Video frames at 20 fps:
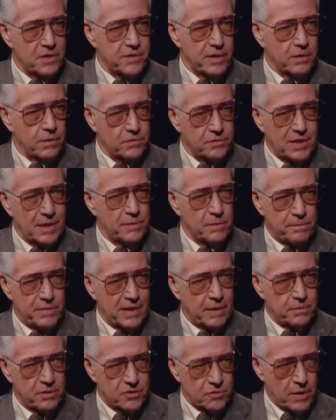They don't seem to be
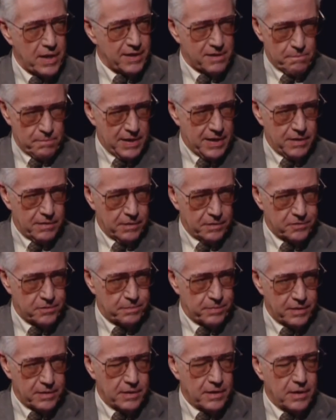able to strike a balance.
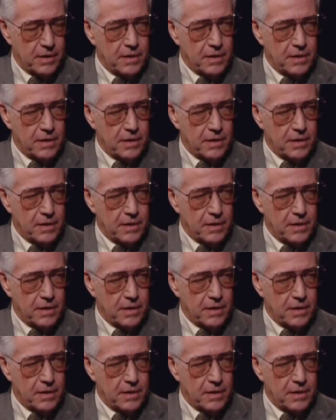But mm.